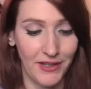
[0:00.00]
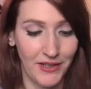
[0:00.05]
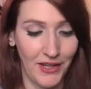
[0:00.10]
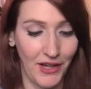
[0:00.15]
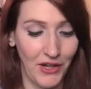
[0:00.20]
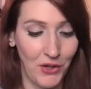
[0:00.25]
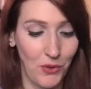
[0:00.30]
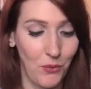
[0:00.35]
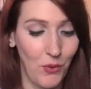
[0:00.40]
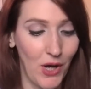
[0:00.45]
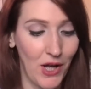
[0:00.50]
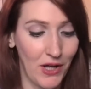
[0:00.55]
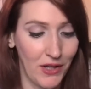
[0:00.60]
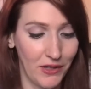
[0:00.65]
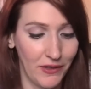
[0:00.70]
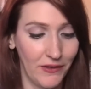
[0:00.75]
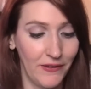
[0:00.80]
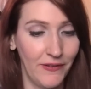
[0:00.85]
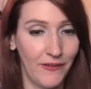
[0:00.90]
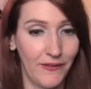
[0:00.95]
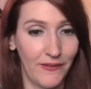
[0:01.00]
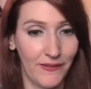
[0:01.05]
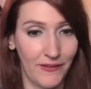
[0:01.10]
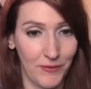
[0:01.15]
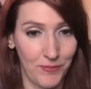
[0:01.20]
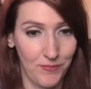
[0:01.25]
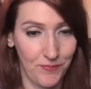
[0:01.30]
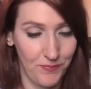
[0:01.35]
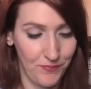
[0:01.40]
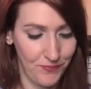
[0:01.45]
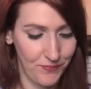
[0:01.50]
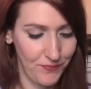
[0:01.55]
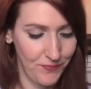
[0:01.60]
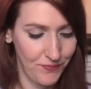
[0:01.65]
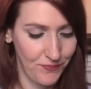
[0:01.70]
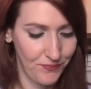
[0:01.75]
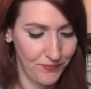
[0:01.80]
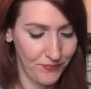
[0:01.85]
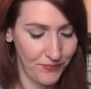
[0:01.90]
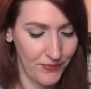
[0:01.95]
Knight of Wands. Mm -hmm.
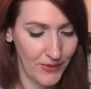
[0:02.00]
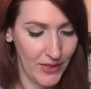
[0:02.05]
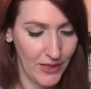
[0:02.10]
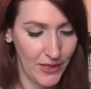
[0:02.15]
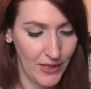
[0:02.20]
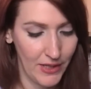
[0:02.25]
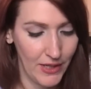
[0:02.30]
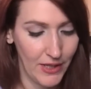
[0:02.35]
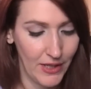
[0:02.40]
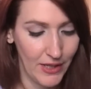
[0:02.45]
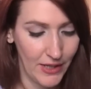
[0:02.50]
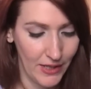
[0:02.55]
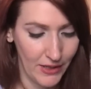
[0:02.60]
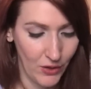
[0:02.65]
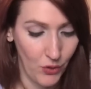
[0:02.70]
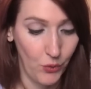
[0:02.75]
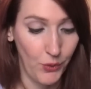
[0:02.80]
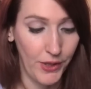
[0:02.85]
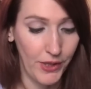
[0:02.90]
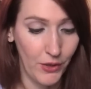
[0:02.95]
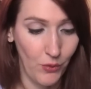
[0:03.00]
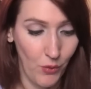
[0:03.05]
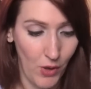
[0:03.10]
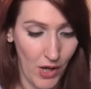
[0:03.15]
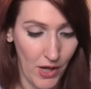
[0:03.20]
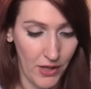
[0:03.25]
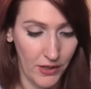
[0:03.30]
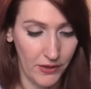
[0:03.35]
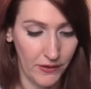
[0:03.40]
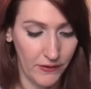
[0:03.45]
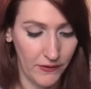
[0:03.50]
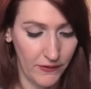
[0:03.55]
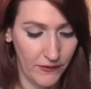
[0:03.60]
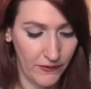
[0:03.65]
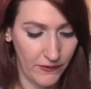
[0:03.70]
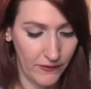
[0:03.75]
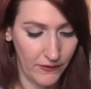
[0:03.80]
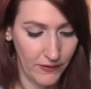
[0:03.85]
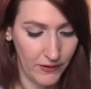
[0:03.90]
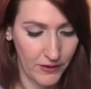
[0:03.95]
Queen of
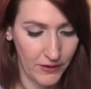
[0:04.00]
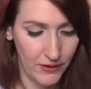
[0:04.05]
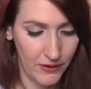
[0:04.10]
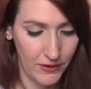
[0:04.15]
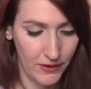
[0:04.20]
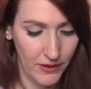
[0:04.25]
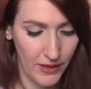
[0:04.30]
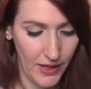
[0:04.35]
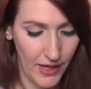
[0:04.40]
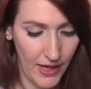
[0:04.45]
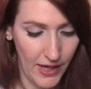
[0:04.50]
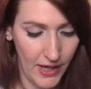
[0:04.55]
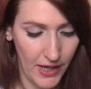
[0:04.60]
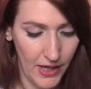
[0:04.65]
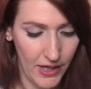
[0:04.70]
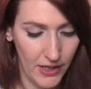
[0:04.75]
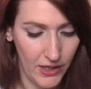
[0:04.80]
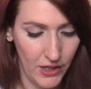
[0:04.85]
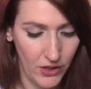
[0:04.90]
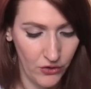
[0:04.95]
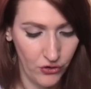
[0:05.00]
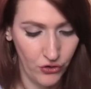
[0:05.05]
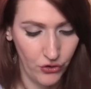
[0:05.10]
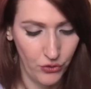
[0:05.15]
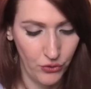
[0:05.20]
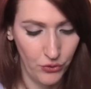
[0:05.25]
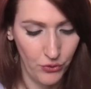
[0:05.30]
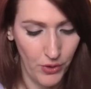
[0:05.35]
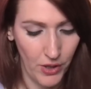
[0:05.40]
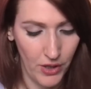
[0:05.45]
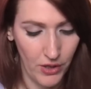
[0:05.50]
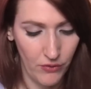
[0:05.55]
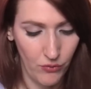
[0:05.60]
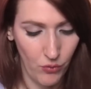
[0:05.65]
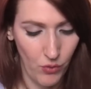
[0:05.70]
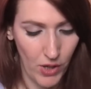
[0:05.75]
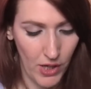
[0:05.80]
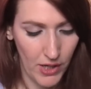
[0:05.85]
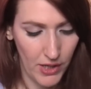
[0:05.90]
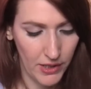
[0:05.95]
Wands. And Two of
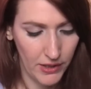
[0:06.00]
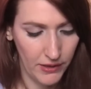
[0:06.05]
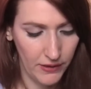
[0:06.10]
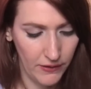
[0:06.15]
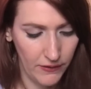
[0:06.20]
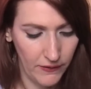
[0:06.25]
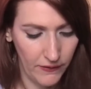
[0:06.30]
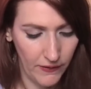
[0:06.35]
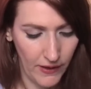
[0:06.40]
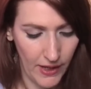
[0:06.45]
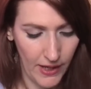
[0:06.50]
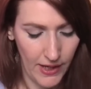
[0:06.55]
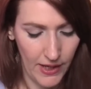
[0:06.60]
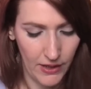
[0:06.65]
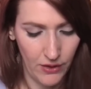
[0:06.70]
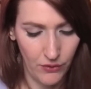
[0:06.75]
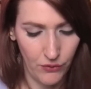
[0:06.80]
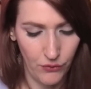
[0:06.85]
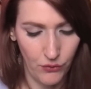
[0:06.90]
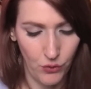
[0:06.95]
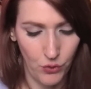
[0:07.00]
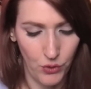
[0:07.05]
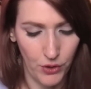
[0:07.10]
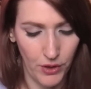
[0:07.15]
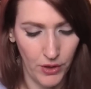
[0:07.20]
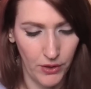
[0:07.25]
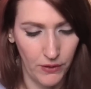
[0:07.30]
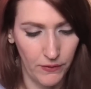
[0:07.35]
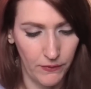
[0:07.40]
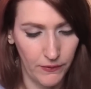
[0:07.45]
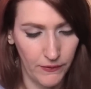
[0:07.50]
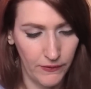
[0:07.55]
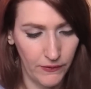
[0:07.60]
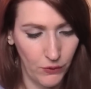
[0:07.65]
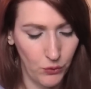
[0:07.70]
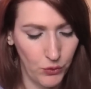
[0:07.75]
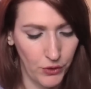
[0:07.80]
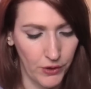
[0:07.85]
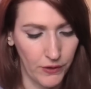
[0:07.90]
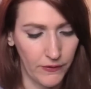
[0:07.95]
Wands and Four of
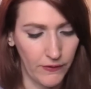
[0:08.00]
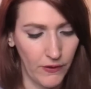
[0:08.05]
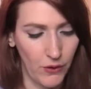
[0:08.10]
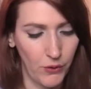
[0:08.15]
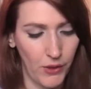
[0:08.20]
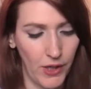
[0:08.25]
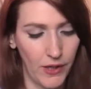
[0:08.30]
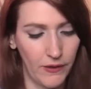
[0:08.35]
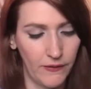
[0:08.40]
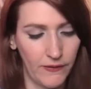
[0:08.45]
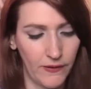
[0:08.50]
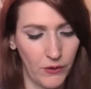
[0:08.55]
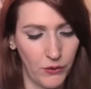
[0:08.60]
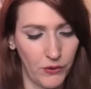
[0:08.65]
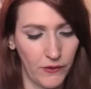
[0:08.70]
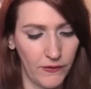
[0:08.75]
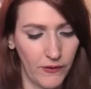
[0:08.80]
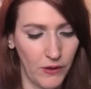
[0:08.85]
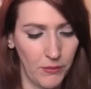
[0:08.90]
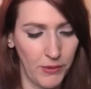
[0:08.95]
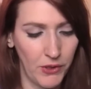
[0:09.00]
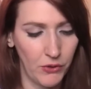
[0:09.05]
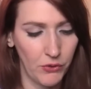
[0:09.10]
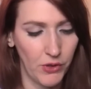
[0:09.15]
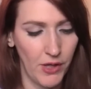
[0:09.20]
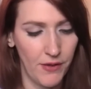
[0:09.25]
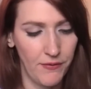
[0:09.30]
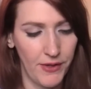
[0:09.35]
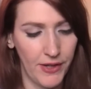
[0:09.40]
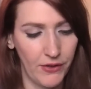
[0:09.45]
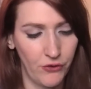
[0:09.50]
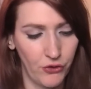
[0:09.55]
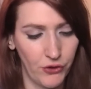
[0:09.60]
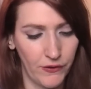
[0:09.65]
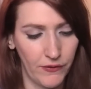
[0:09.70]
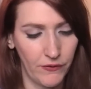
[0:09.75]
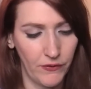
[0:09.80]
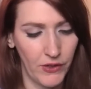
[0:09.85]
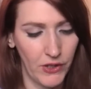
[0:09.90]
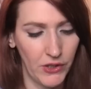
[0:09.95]
Swords. Okay, so this is going to be your love
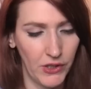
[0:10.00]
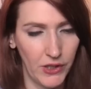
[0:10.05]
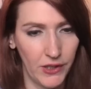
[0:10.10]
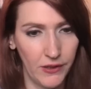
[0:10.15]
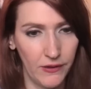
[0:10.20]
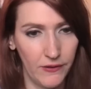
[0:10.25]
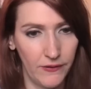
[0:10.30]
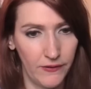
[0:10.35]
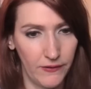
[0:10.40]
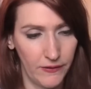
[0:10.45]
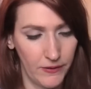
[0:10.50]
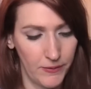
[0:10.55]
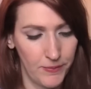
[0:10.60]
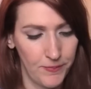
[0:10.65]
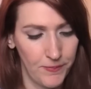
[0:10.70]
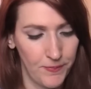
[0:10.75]
interest feelings.